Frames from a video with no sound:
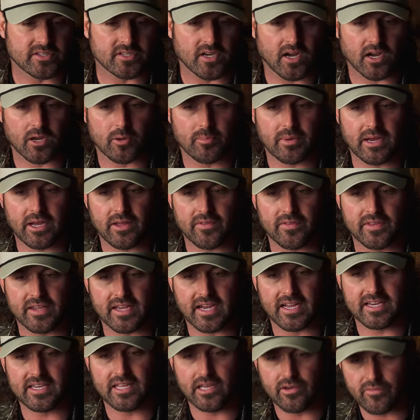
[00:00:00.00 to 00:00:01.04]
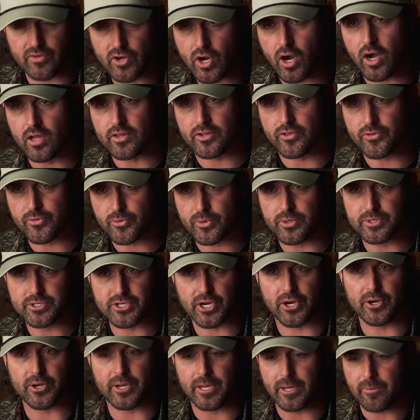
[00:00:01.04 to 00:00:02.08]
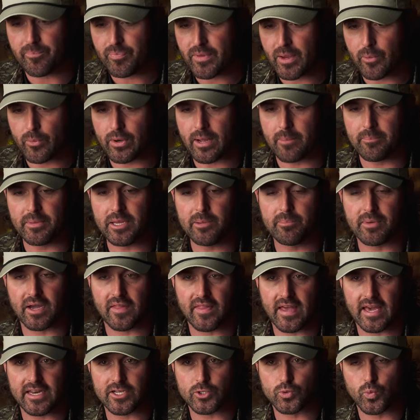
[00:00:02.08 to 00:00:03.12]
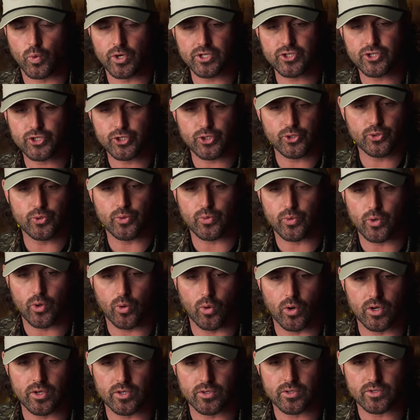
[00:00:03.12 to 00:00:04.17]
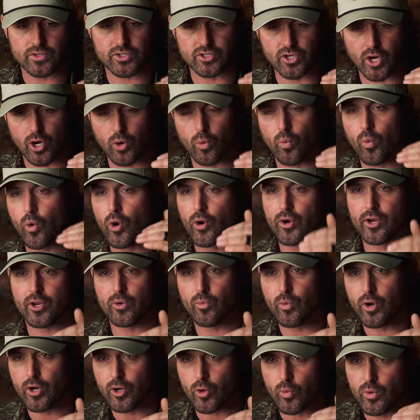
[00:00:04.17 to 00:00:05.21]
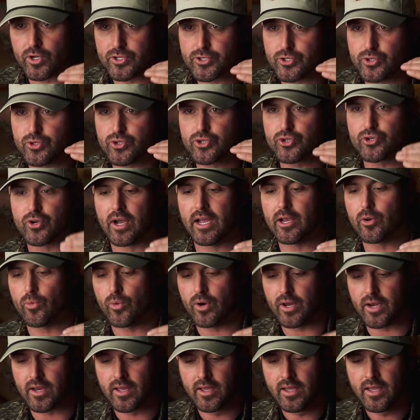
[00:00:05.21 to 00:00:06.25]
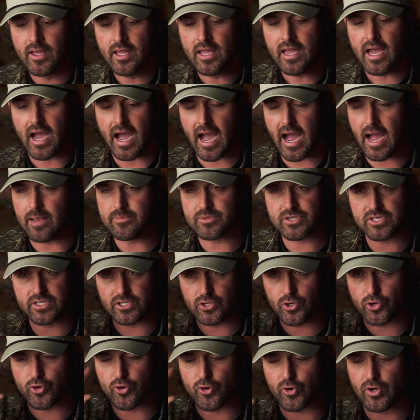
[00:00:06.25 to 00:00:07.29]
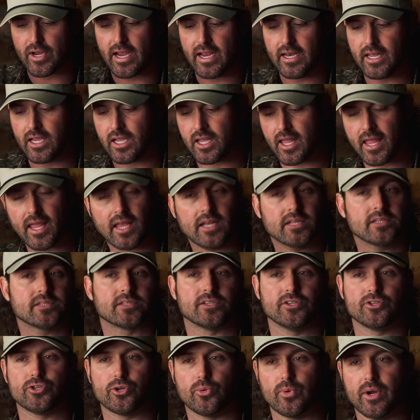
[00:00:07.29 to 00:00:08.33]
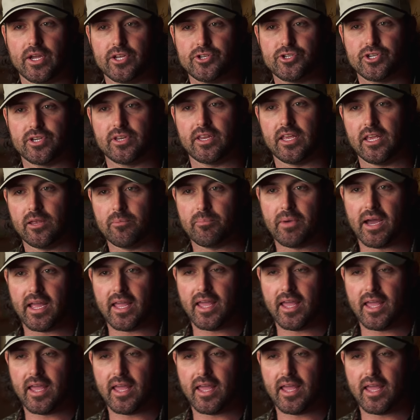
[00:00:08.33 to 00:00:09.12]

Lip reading: talk about the idea of calling through a turkey. And what I mean by that is once you start working one or once you strike one, I'm still creating a hen situation in my